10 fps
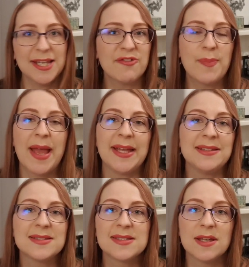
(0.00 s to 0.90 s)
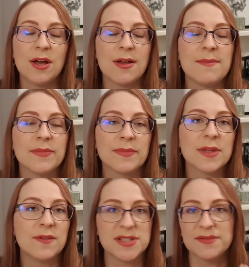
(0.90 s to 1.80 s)
lick of paint
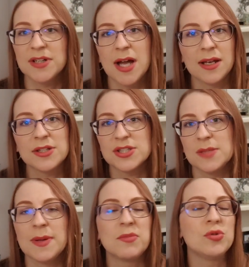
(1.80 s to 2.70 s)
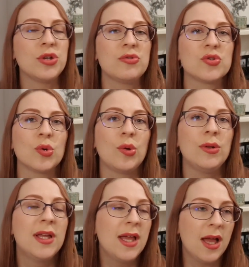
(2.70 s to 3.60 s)
of a different colour, just a bit more neutral.